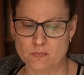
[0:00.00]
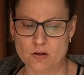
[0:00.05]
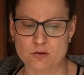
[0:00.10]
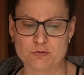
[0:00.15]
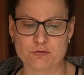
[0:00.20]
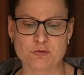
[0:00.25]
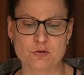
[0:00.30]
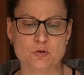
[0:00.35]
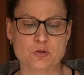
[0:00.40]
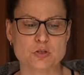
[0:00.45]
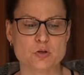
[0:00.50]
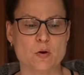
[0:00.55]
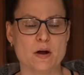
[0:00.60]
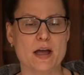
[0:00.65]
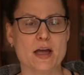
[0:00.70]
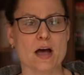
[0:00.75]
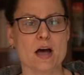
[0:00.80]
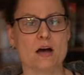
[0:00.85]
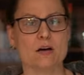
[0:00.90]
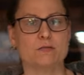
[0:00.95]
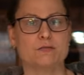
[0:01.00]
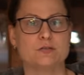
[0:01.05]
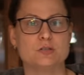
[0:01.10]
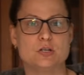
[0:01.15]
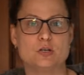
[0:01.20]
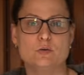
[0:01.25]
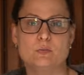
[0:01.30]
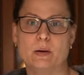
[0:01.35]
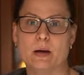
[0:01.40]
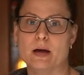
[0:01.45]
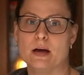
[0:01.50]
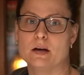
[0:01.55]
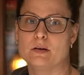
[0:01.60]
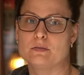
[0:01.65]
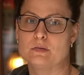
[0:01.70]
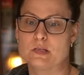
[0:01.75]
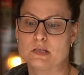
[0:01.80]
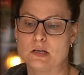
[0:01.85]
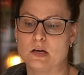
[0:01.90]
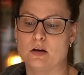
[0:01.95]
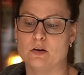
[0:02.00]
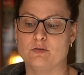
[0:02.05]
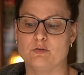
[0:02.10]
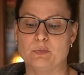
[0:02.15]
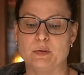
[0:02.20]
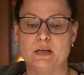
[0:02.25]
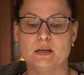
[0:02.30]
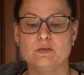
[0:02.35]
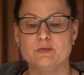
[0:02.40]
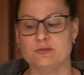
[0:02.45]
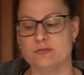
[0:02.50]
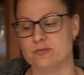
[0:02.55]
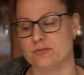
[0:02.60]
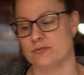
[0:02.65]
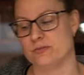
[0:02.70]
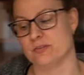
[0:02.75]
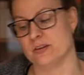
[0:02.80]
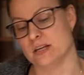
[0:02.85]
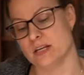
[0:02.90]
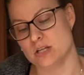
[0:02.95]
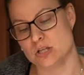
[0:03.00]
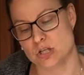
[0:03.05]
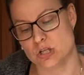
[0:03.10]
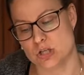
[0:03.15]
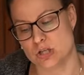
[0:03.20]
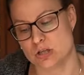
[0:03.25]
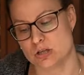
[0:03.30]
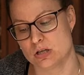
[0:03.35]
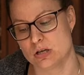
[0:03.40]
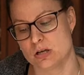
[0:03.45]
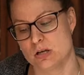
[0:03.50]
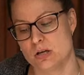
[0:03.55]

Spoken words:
food. So I have 2 pounds of beef-ish,